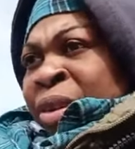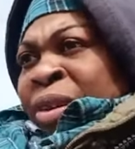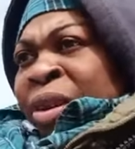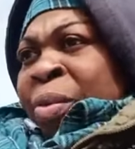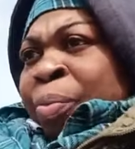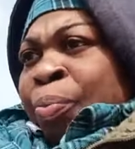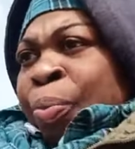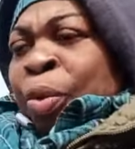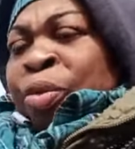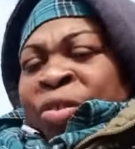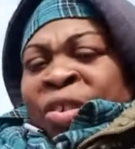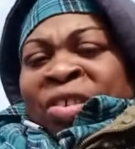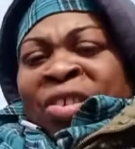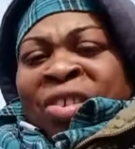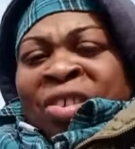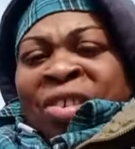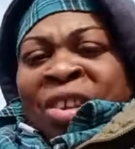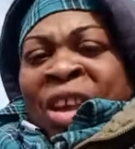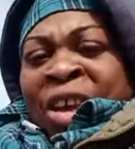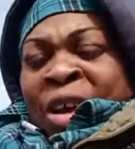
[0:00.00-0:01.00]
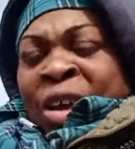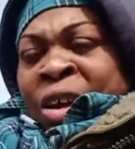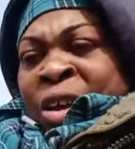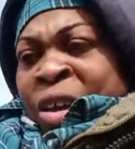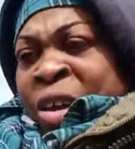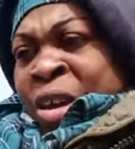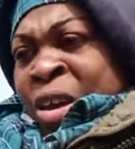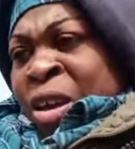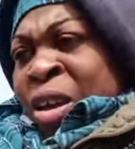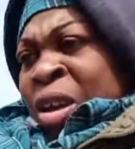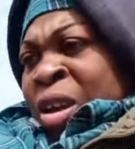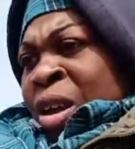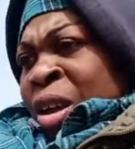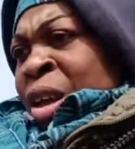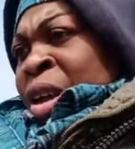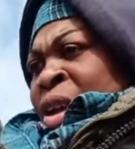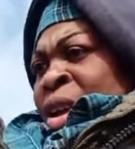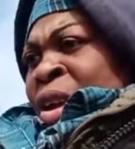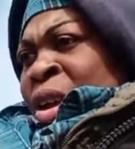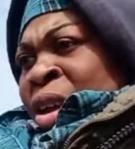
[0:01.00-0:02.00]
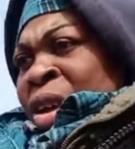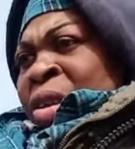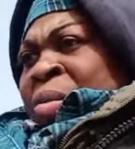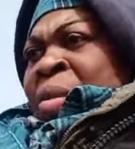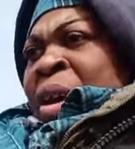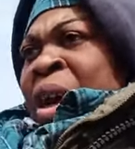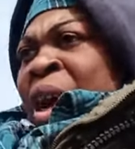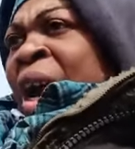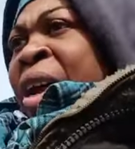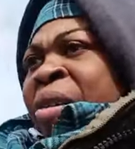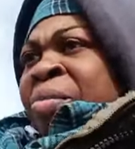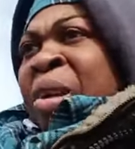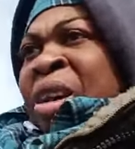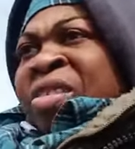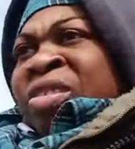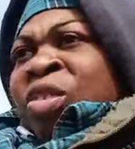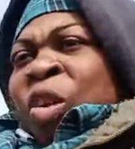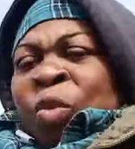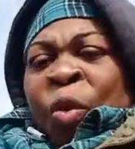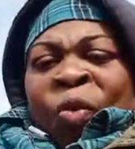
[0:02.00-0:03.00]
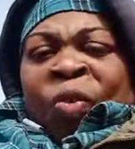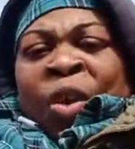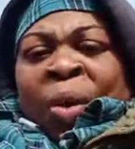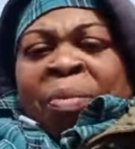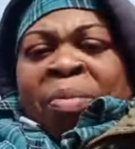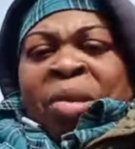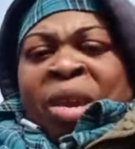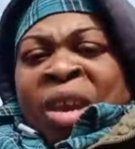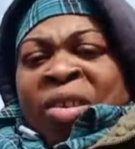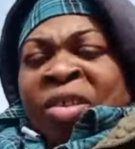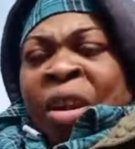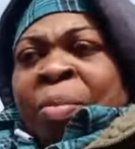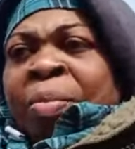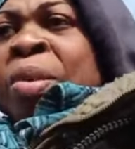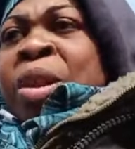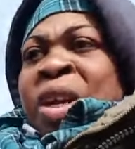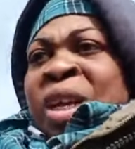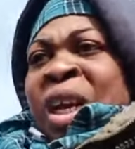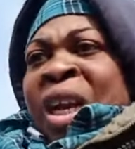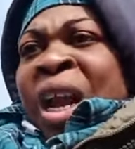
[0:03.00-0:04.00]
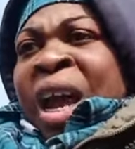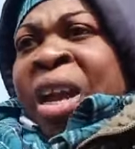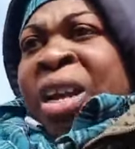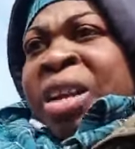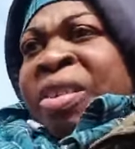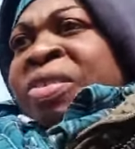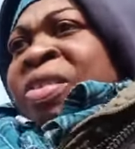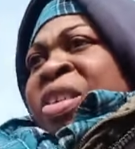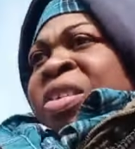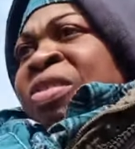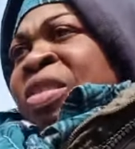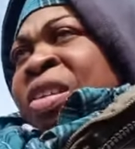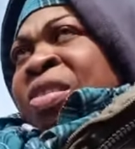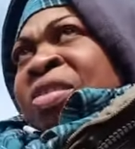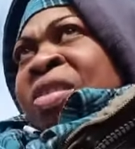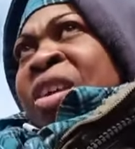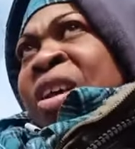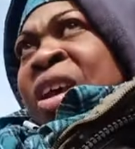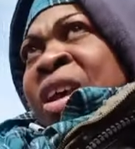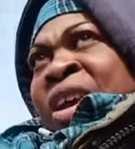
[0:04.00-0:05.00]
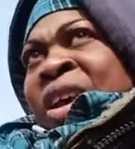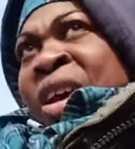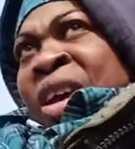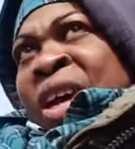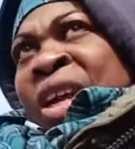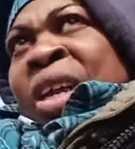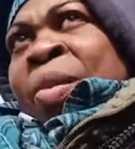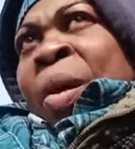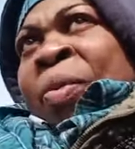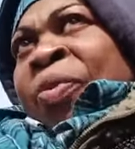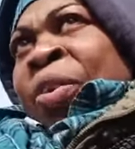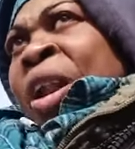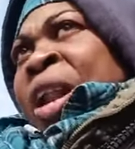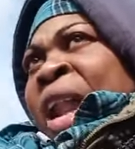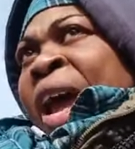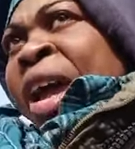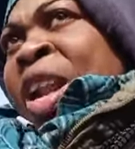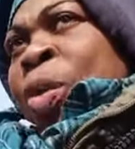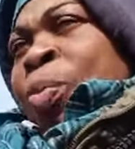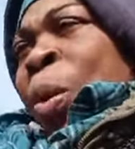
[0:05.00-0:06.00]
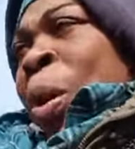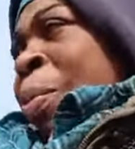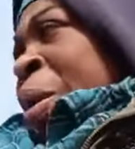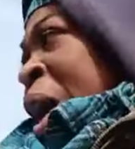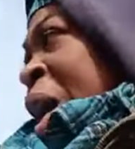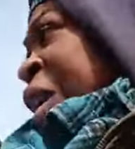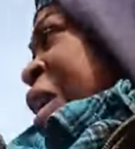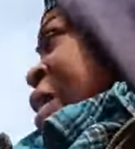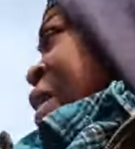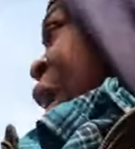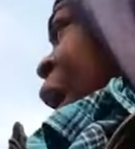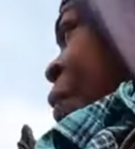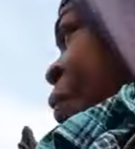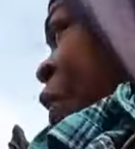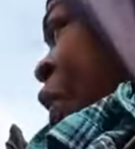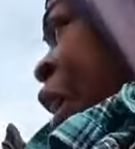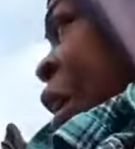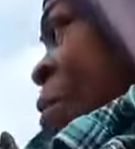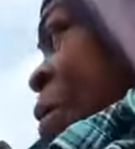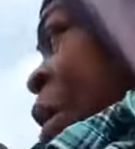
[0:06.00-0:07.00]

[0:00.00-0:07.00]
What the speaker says: And pussy stink. because they suffer from major blood clot diseases. They have to line up a morning time to take